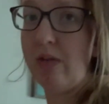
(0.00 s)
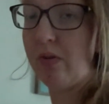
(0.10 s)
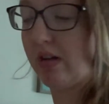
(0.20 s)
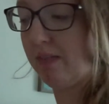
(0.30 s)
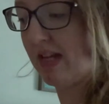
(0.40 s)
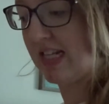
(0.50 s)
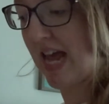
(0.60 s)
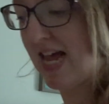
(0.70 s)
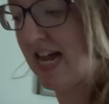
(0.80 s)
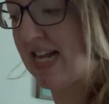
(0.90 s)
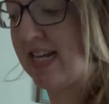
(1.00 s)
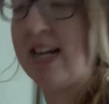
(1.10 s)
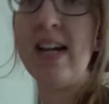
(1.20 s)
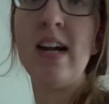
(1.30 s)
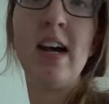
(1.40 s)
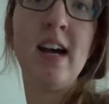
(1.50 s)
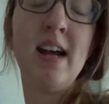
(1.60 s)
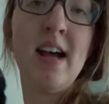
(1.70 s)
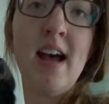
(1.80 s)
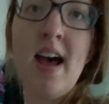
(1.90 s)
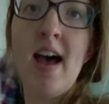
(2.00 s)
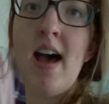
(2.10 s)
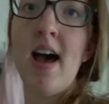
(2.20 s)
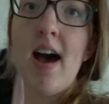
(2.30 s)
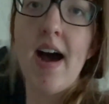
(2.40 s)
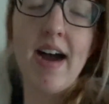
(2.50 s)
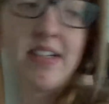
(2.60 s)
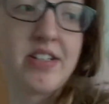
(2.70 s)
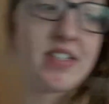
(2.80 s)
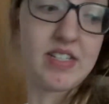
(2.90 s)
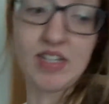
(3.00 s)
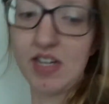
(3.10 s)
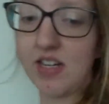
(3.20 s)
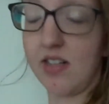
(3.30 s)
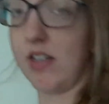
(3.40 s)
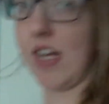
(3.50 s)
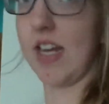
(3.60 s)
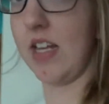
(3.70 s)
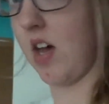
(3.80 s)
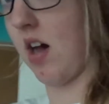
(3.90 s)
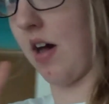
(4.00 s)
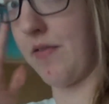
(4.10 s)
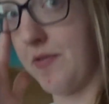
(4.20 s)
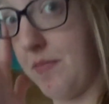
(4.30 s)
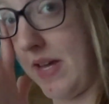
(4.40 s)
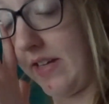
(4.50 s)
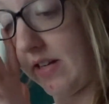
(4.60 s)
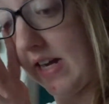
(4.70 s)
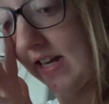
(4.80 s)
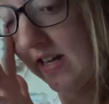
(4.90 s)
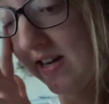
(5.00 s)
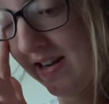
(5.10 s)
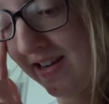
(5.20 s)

I woke up at 10, I just, oh, I had an awful migraine.